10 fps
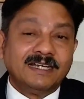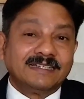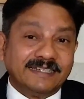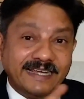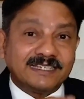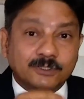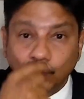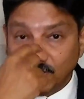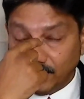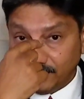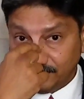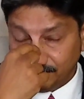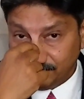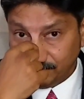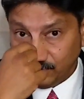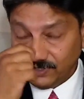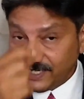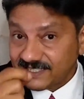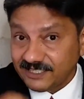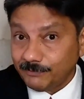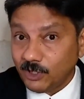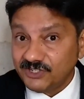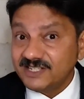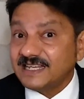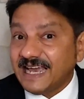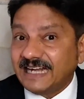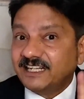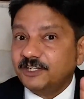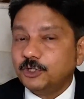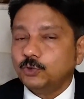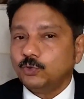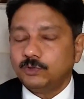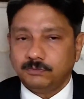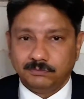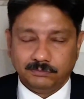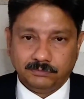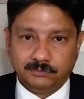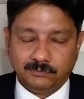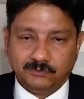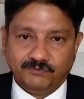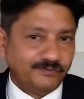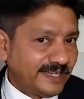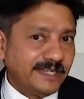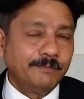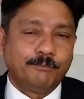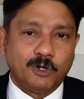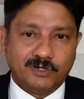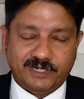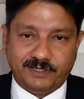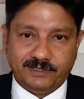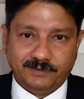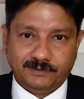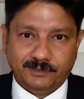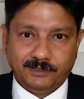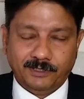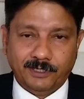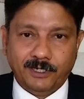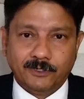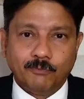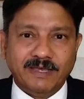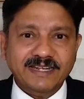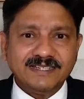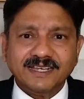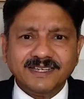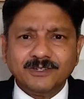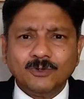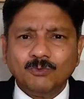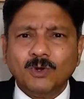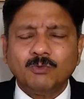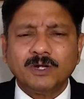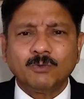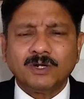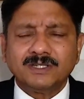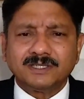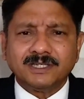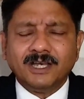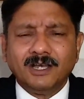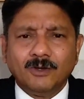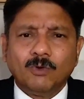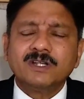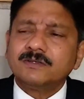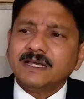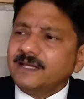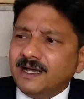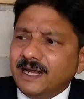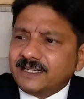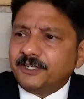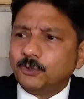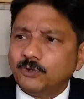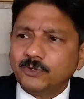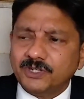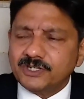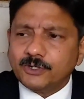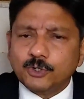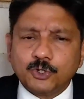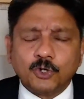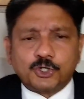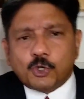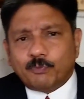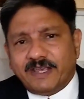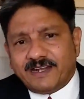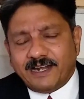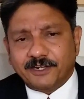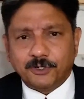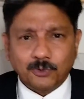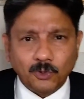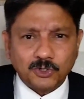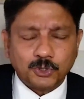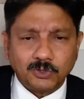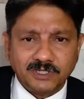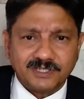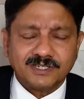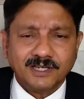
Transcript: The next word, the next terminology is attitude. Very important. Now many say, what is attitude? No, you don't show me an attitude, don't show this.